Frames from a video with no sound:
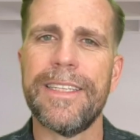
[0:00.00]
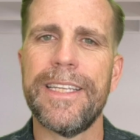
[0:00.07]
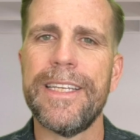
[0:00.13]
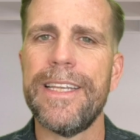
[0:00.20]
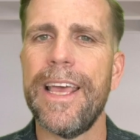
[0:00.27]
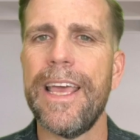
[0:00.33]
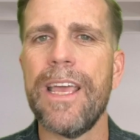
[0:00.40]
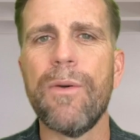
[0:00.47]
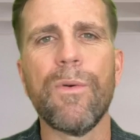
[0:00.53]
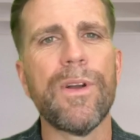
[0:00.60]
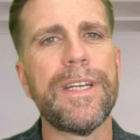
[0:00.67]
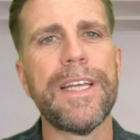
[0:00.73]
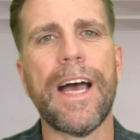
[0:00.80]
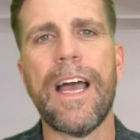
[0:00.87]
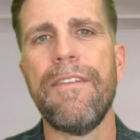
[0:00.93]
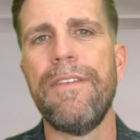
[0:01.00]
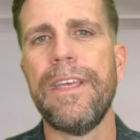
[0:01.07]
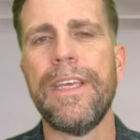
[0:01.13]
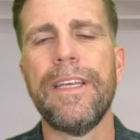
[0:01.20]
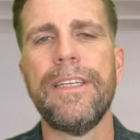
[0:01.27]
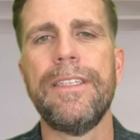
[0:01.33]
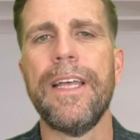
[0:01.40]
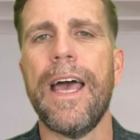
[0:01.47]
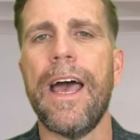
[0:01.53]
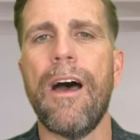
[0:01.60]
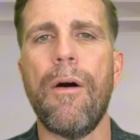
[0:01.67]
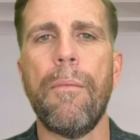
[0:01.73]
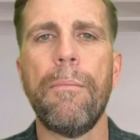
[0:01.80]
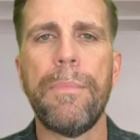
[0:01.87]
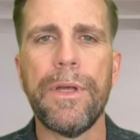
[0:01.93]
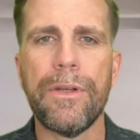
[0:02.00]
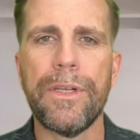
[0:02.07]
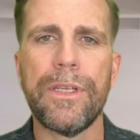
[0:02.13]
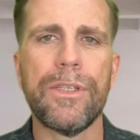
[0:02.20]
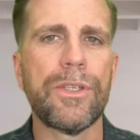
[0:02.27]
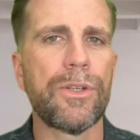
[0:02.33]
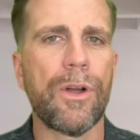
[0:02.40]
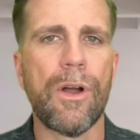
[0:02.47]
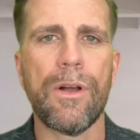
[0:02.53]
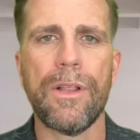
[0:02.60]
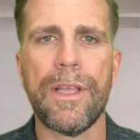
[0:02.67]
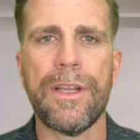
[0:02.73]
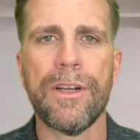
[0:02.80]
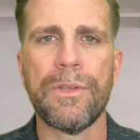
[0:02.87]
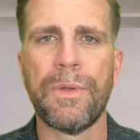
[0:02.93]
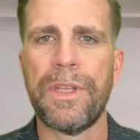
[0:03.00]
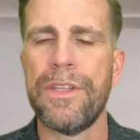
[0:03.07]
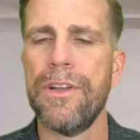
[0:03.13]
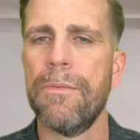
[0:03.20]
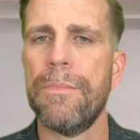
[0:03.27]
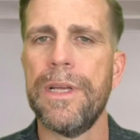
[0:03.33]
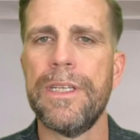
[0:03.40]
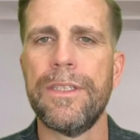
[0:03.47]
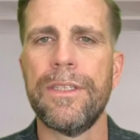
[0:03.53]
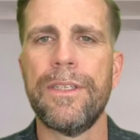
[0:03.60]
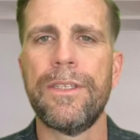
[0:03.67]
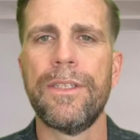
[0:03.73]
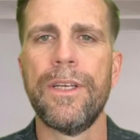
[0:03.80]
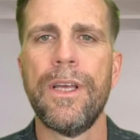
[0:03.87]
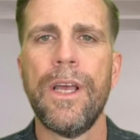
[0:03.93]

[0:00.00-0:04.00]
Today, we're diving into how building strong leaders within your business